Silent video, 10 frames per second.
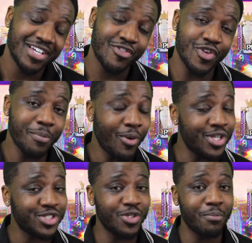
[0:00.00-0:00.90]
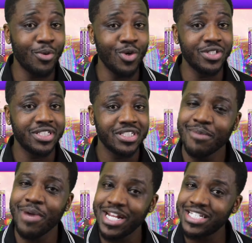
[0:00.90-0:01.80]
3 points on the board.
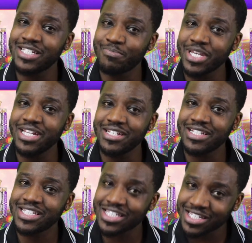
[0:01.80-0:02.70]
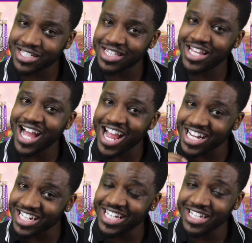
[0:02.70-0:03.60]
The manager's been
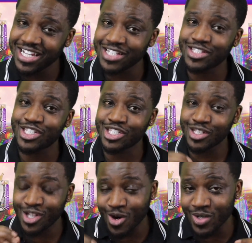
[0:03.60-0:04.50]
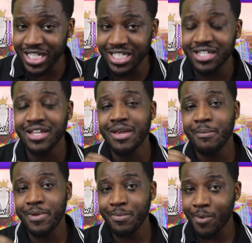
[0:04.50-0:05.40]
slyly and slowly,
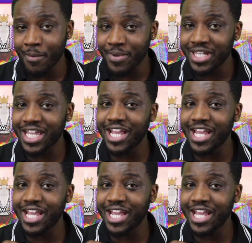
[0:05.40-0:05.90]
people have been